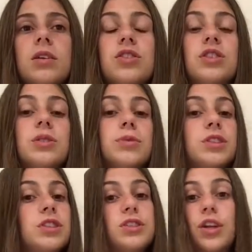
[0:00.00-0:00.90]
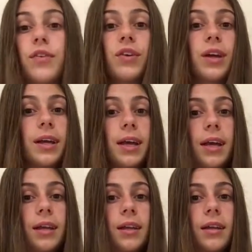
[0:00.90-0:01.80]
She wishes it over
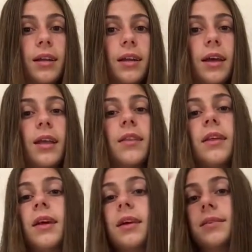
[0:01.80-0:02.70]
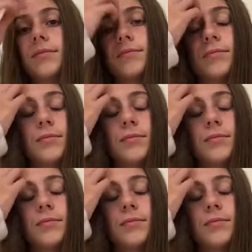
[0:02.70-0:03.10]
again, and then